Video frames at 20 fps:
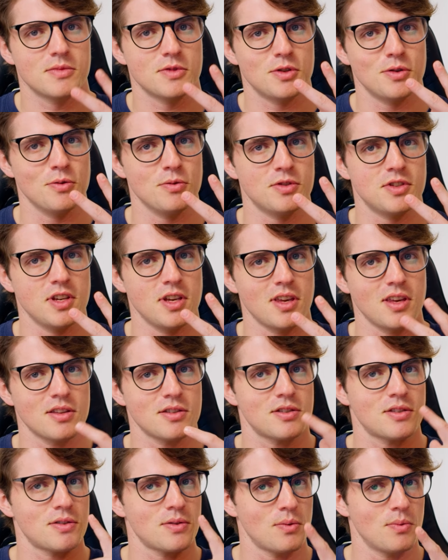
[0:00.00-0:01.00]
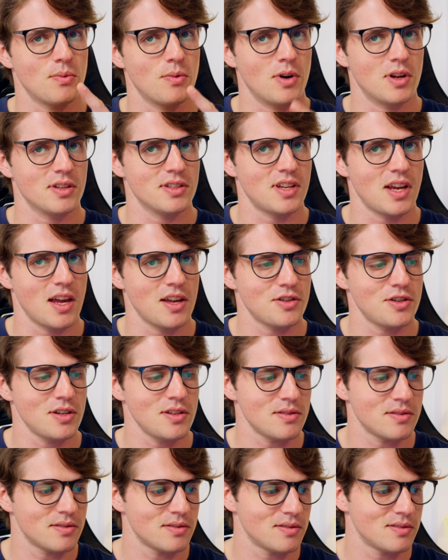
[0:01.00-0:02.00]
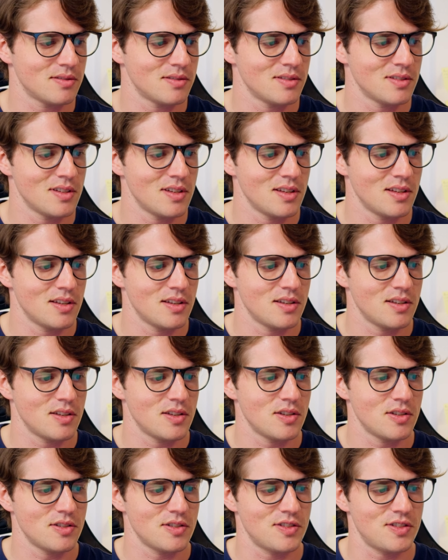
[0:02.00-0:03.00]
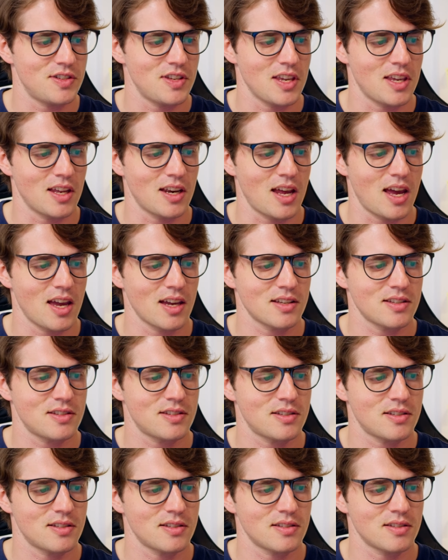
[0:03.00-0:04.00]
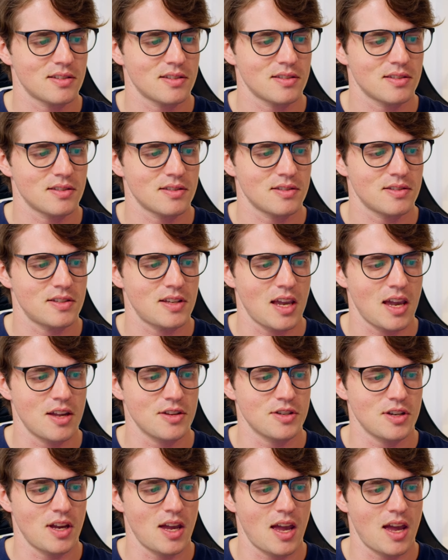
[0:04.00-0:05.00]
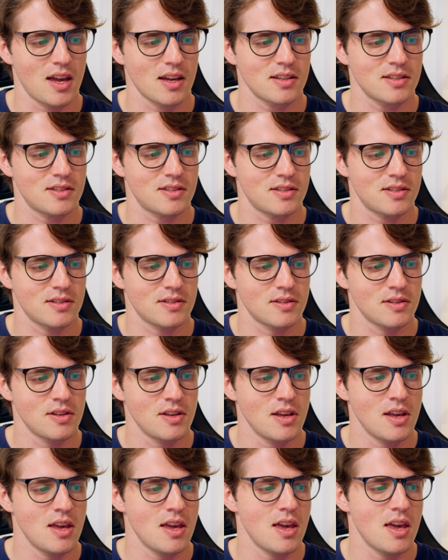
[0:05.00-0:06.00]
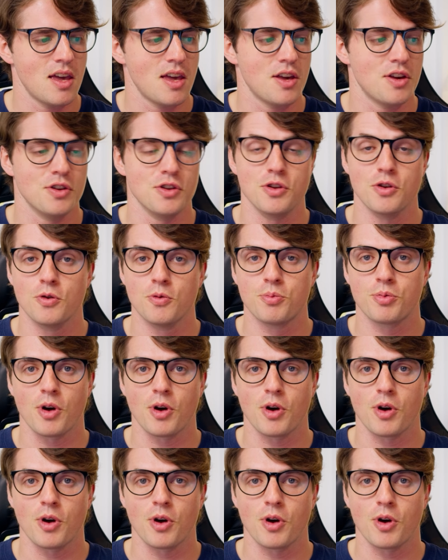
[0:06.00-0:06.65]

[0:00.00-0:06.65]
2 secants, 1 tangent, secant x, tangent x, u